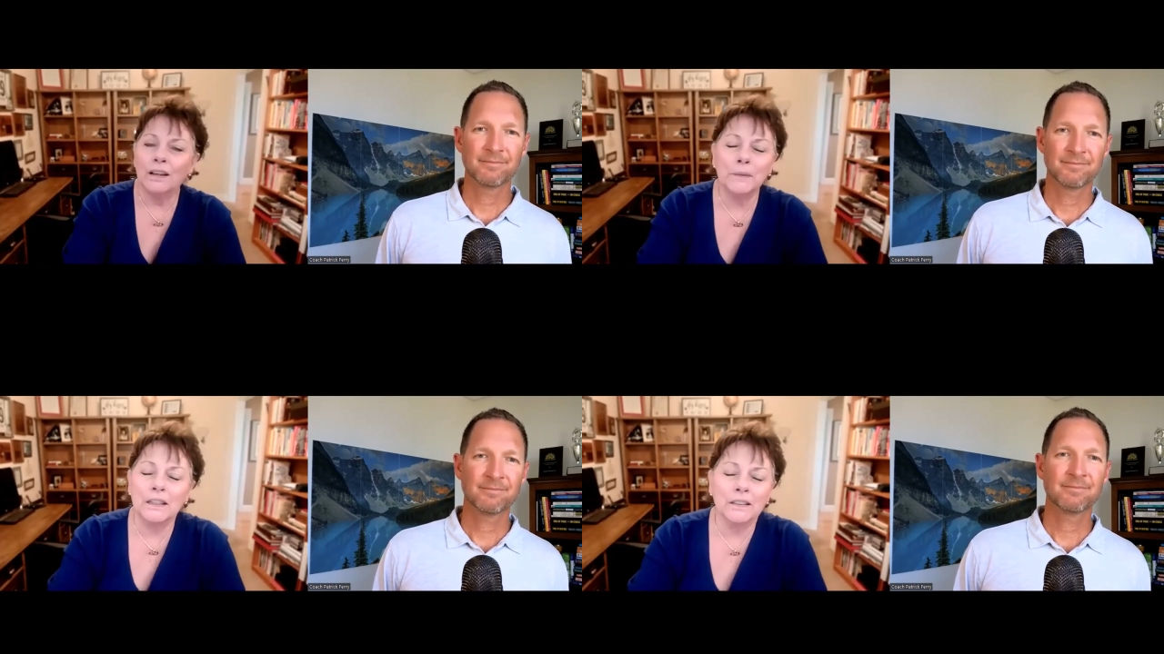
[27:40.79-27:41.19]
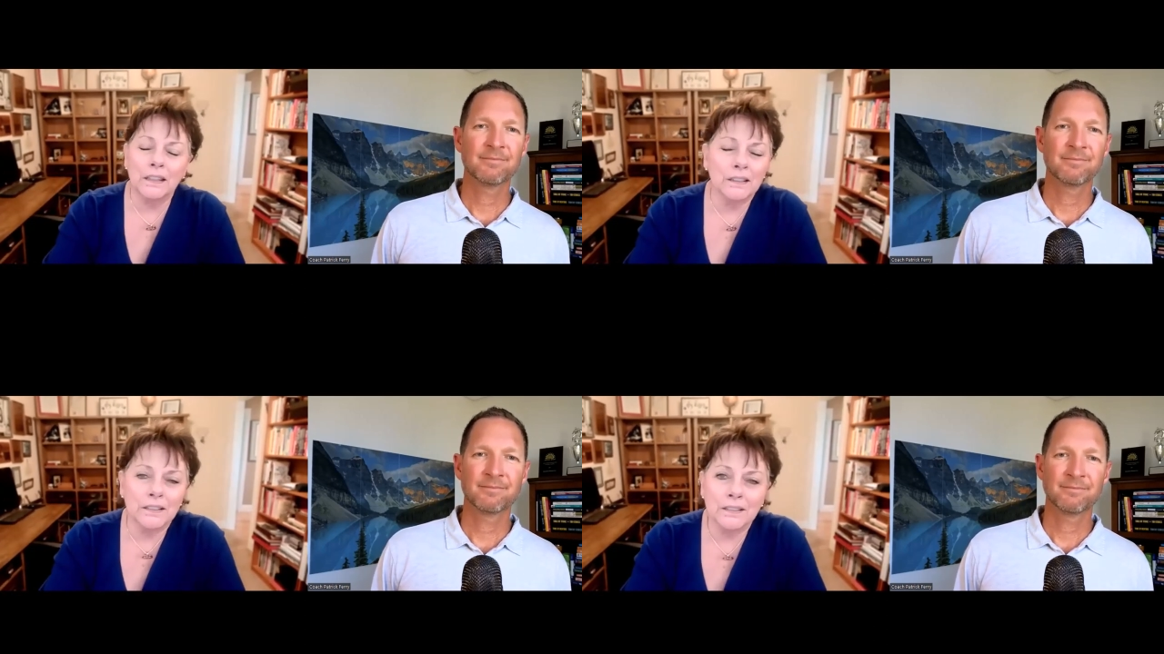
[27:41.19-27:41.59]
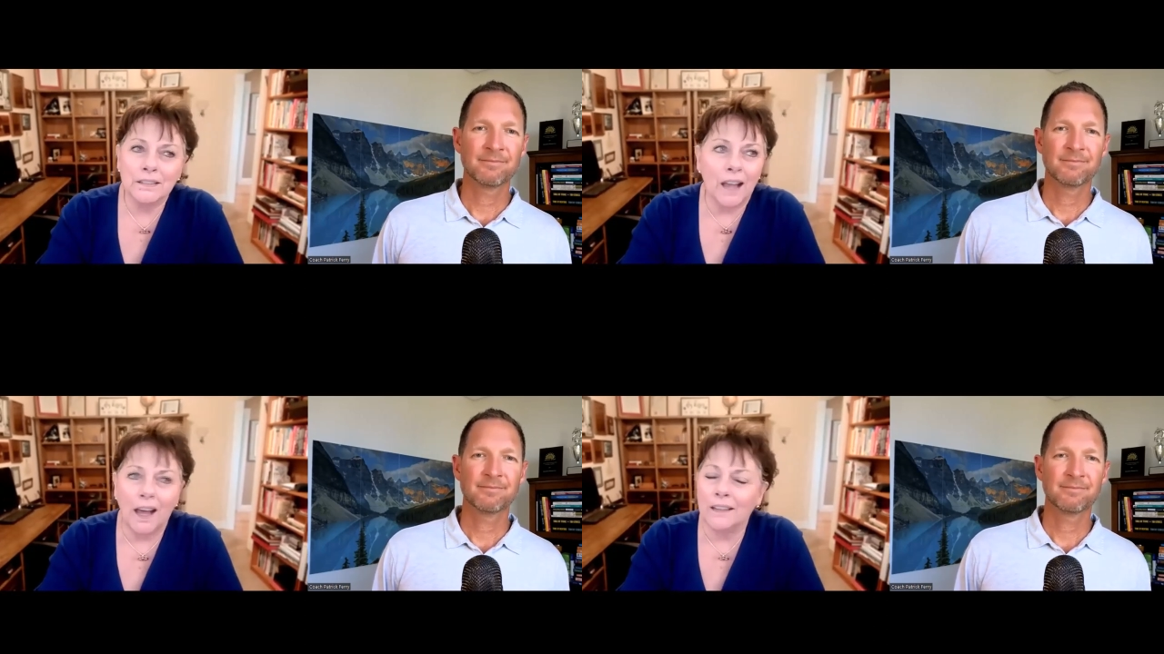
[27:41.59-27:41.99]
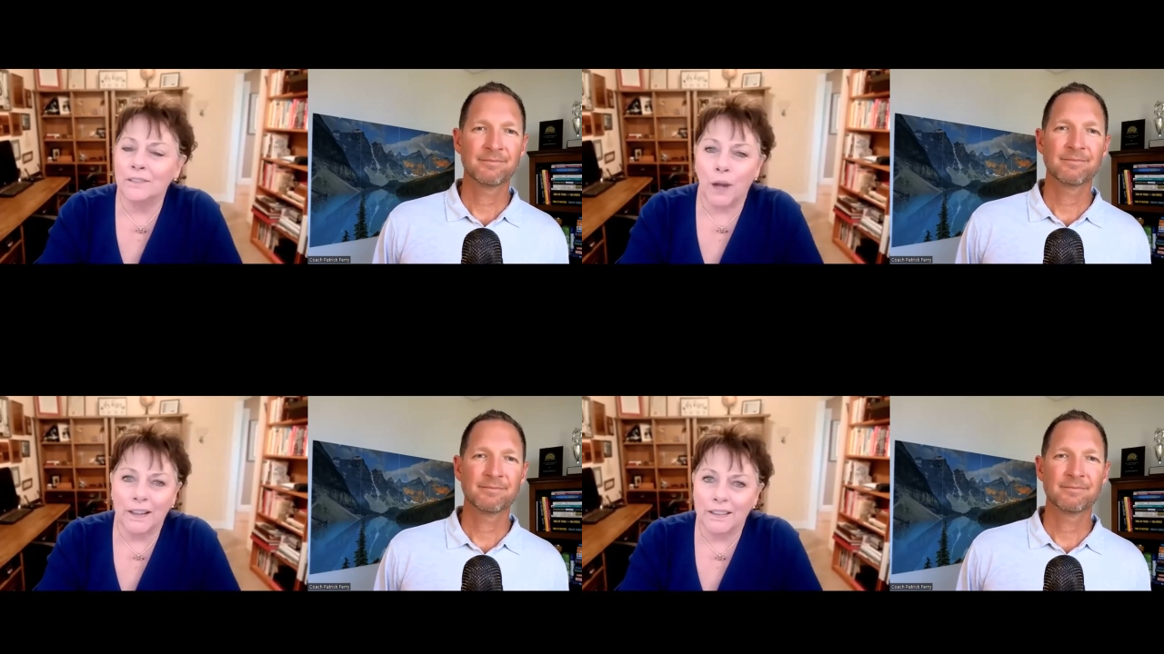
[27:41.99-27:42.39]
Speaker 1: I mean, it, it's
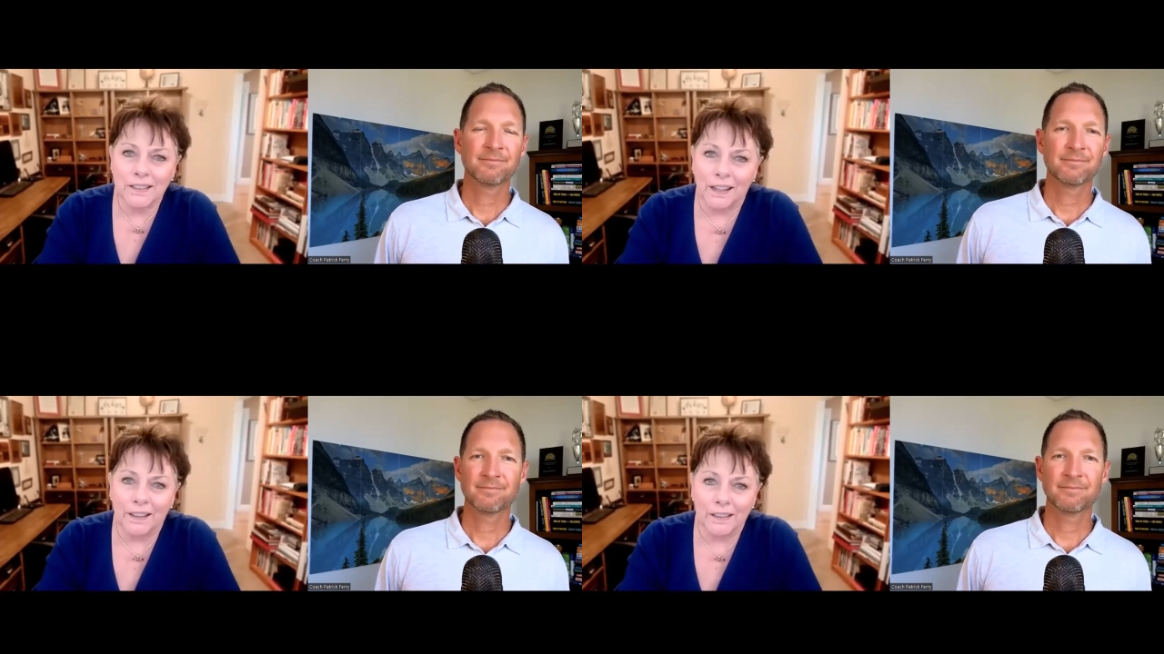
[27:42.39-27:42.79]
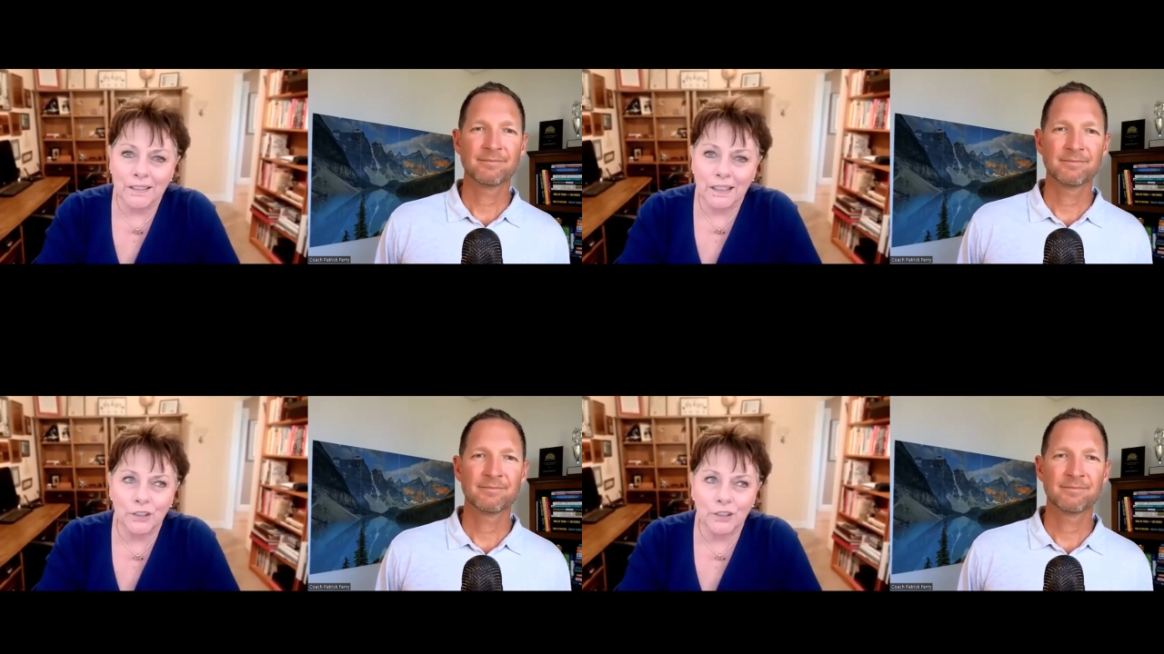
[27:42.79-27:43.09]
not rocket science.